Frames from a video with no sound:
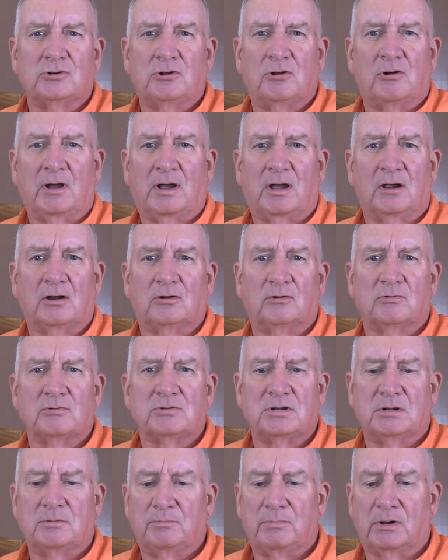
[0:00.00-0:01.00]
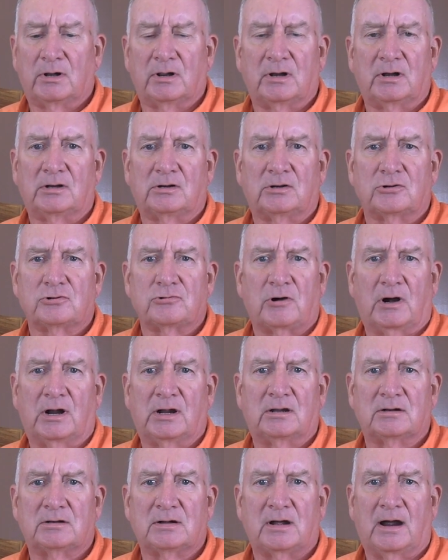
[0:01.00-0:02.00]
You're not going to lose the ability to
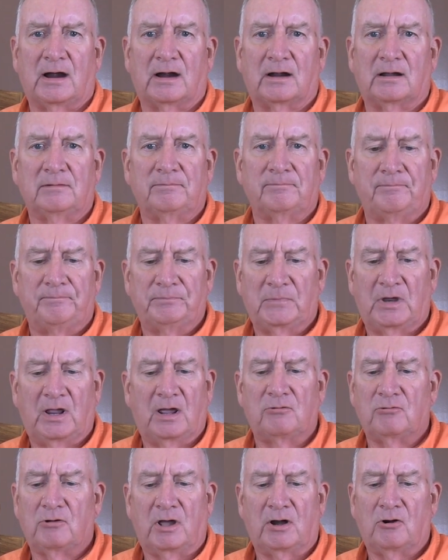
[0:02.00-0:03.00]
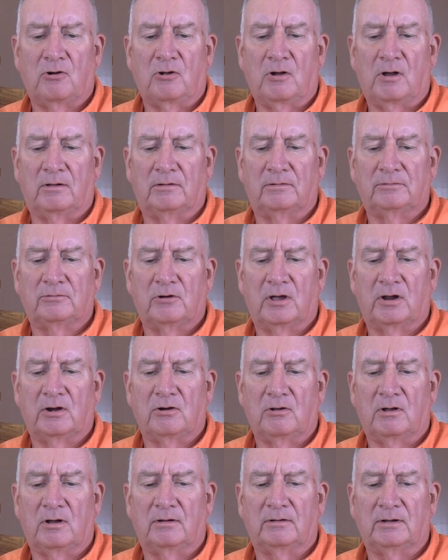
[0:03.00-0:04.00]
strike a target. Uh, not at all. Not
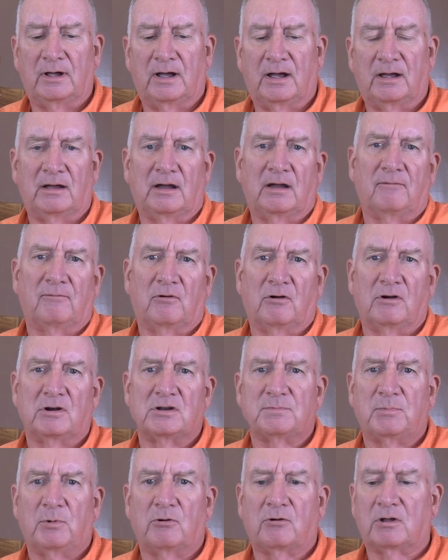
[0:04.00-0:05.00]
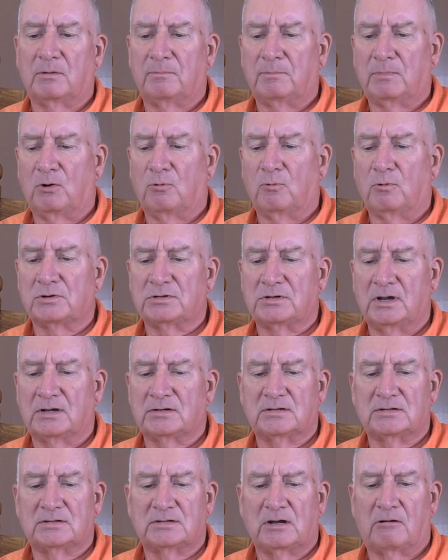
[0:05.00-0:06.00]
at all. I, have already spoken about what's
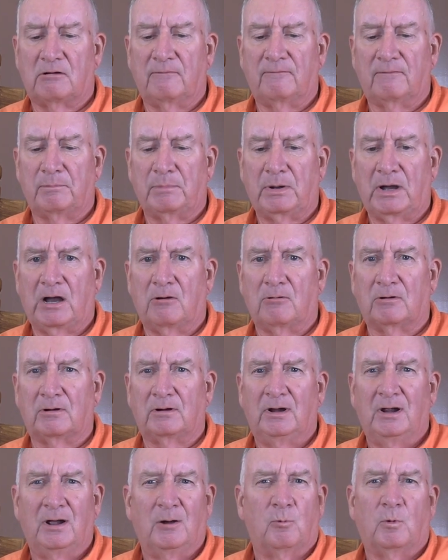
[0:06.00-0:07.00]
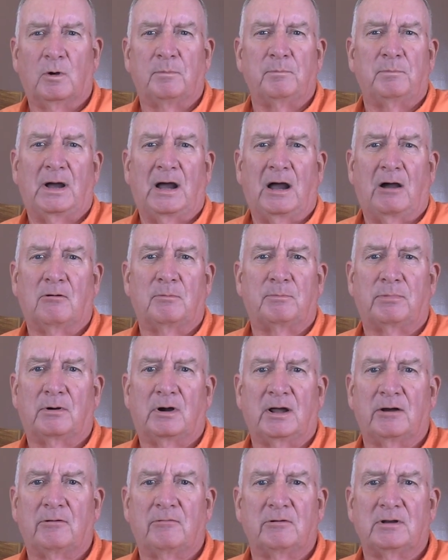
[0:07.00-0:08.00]
necessary for power. One power
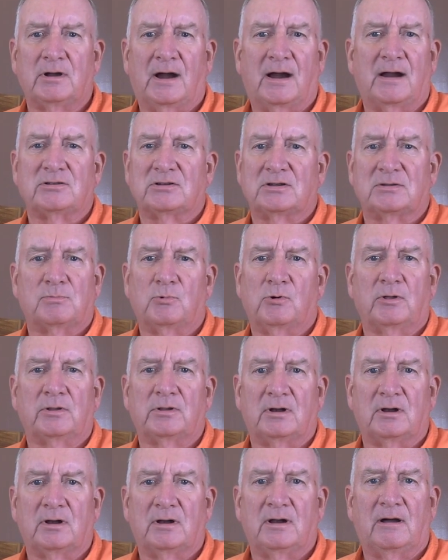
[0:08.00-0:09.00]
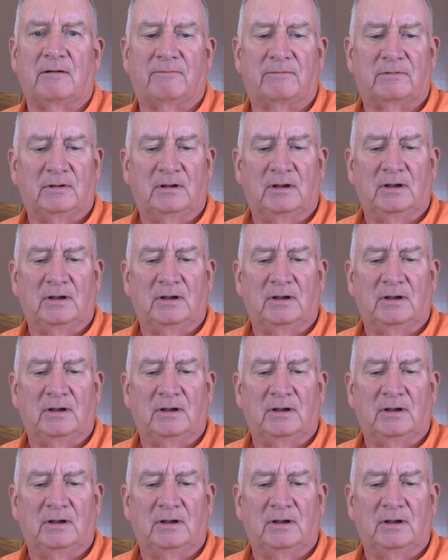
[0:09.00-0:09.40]
per hundred yards is more than enough.